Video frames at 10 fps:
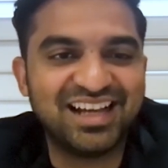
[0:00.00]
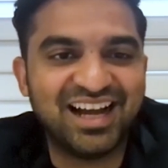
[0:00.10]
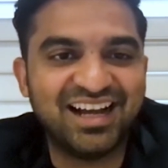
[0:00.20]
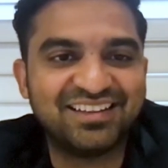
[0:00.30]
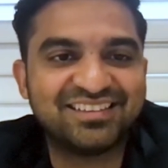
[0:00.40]

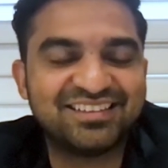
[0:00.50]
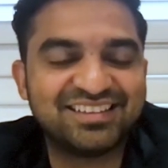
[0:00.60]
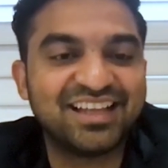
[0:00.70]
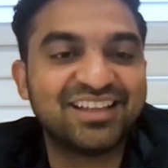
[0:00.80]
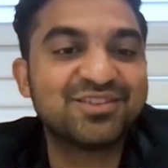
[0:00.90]
Uh,
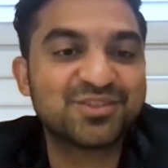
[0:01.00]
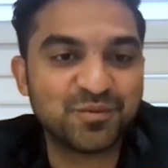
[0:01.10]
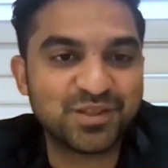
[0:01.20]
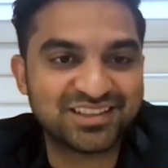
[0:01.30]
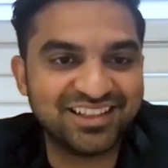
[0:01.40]
Thank you so
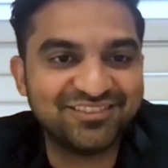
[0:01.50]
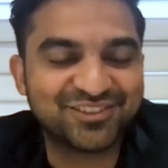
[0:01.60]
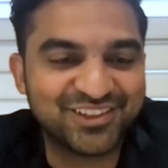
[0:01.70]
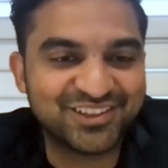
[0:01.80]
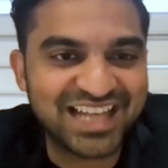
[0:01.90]
much, Lee, for
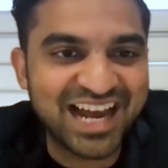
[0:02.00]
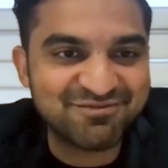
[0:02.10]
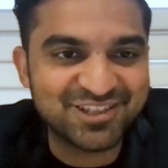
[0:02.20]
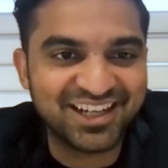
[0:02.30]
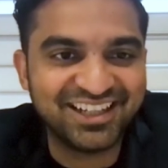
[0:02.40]
your time
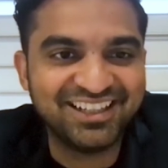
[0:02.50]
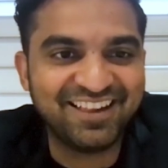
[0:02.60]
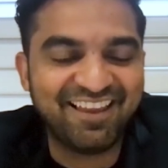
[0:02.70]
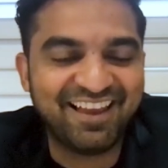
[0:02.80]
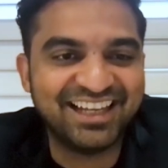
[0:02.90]
today
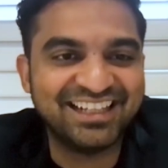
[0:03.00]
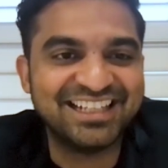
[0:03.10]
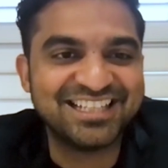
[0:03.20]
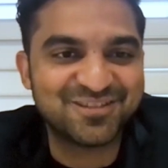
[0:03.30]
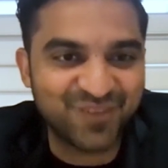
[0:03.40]
and
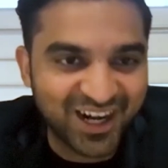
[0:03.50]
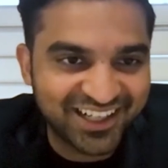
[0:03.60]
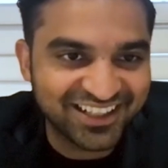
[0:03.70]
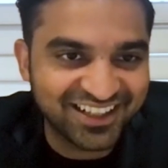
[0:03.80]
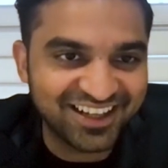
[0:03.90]

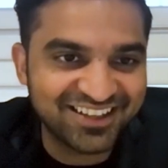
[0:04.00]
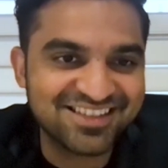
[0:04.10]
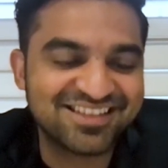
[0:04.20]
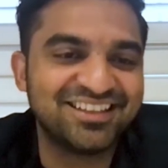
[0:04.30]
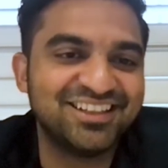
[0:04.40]
inspiring
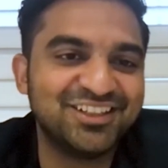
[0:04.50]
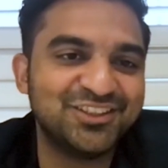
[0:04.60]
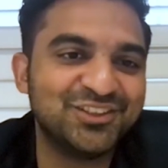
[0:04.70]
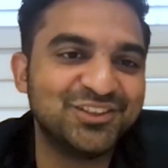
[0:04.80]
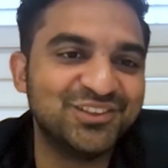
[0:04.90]
us
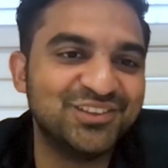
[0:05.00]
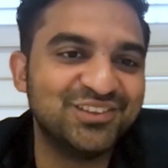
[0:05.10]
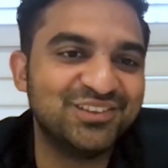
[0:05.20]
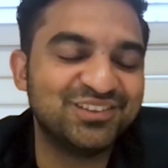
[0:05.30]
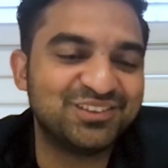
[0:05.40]

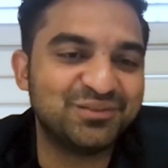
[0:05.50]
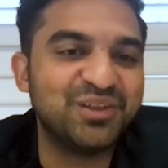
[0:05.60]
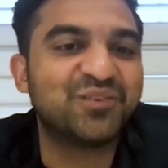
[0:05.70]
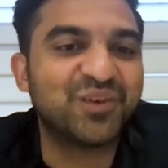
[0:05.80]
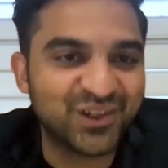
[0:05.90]
to be
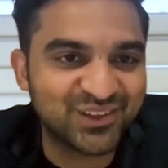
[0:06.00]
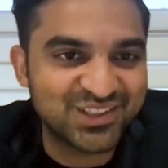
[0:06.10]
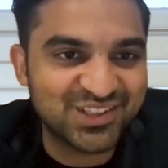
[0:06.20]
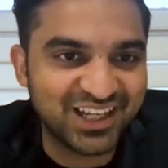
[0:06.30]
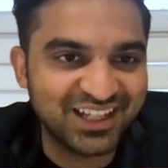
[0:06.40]
a part of the
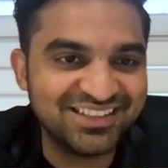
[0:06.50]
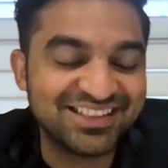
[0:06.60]
change.